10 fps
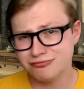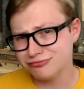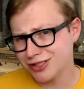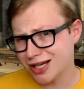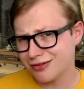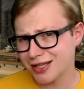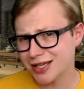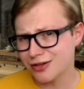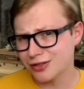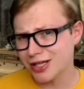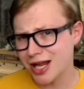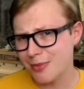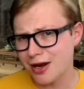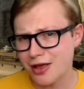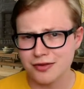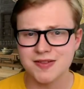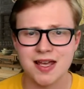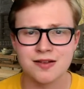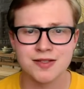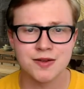Not really a whole lot about other titles.